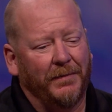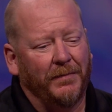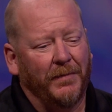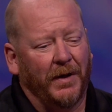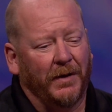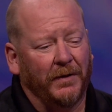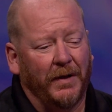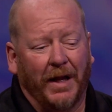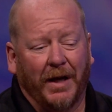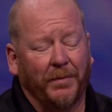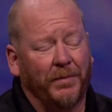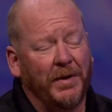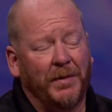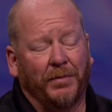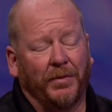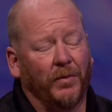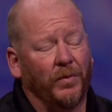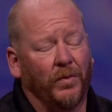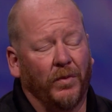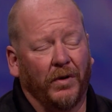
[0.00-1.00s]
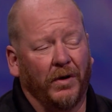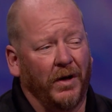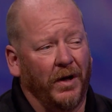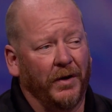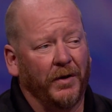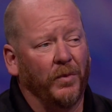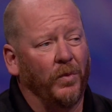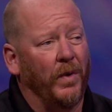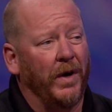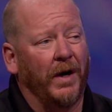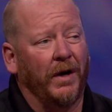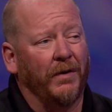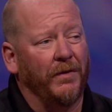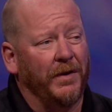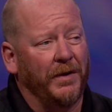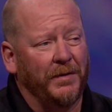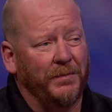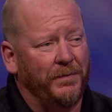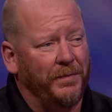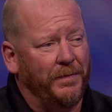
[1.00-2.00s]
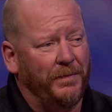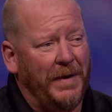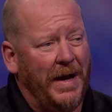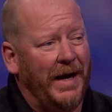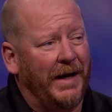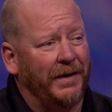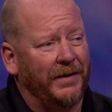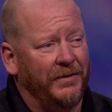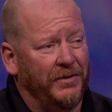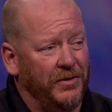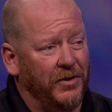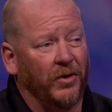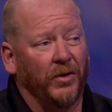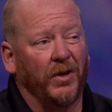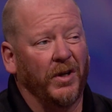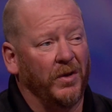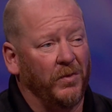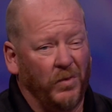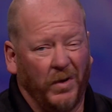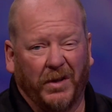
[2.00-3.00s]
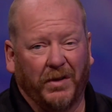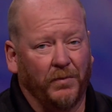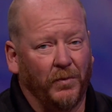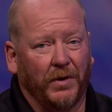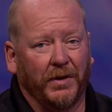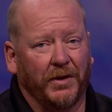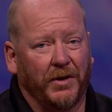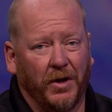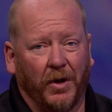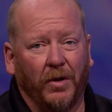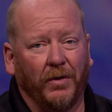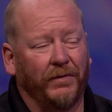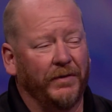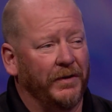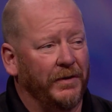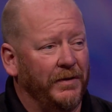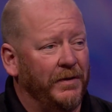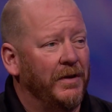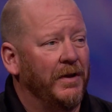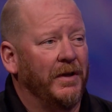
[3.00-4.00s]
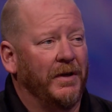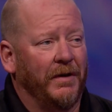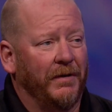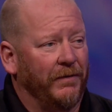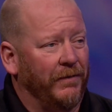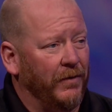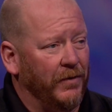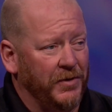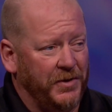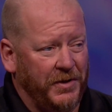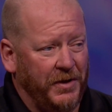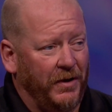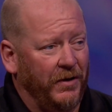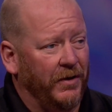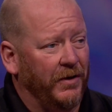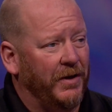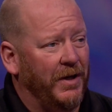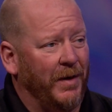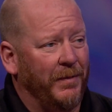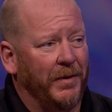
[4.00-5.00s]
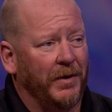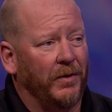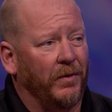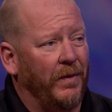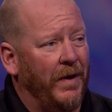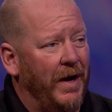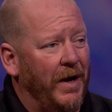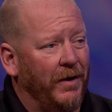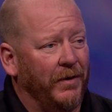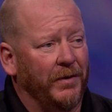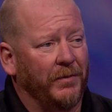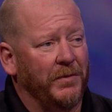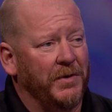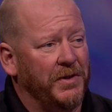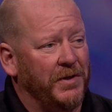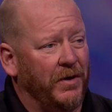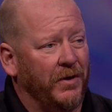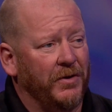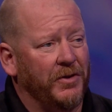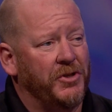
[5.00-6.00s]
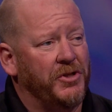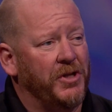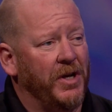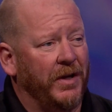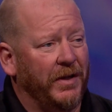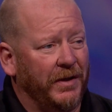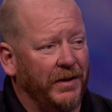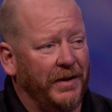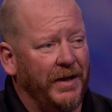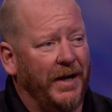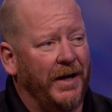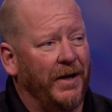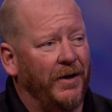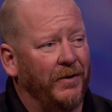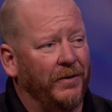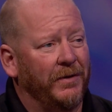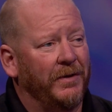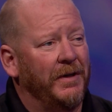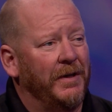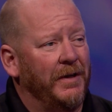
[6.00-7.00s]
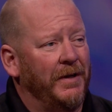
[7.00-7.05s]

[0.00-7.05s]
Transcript: A lot of people were unaware that back during when COVID first started coming around and we started shutting down